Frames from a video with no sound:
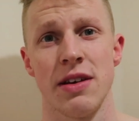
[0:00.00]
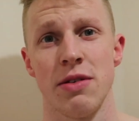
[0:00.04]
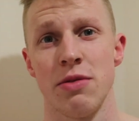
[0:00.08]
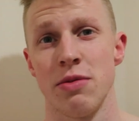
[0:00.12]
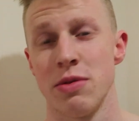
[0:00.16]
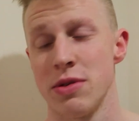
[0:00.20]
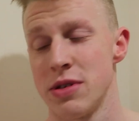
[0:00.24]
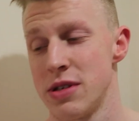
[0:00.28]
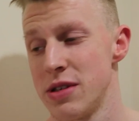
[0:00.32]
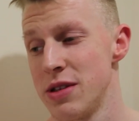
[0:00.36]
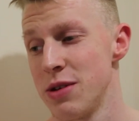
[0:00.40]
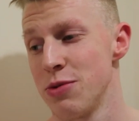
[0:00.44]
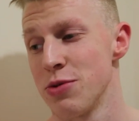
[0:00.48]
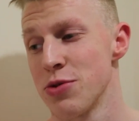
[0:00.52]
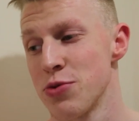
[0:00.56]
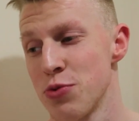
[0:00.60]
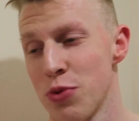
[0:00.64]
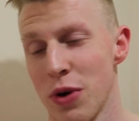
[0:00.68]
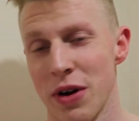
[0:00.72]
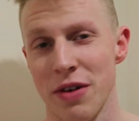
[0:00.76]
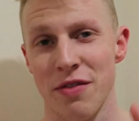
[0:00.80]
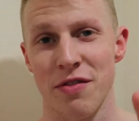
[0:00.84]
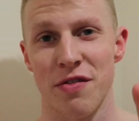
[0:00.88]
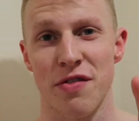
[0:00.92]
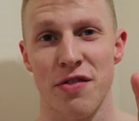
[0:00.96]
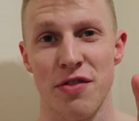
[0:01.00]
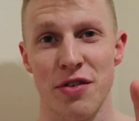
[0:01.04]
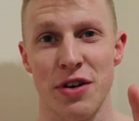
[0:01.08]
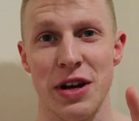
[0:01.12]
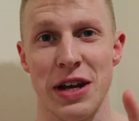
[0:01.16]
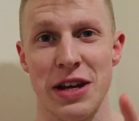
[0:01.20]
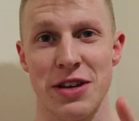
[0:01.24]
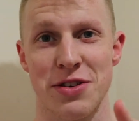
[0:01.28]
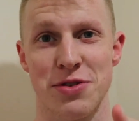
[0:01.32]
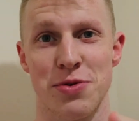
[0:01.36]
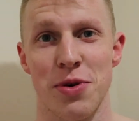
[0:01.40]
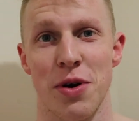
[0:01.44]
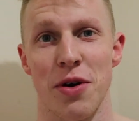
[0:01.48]
there was 1
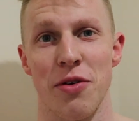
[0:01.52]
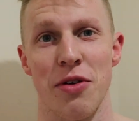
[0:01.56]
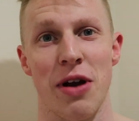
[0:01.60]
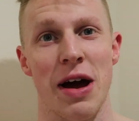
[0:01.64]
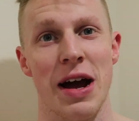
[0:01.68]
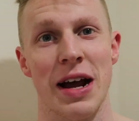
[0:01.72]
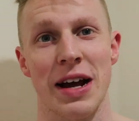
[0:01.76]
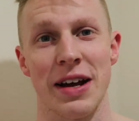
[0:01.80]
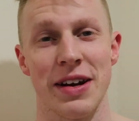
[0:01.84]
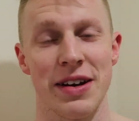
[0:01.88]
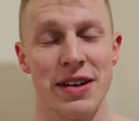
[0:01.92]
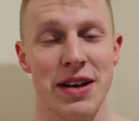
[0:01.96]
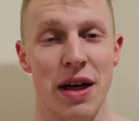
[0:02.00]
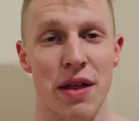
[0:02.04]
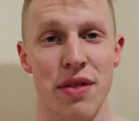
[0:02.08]
free squat rack and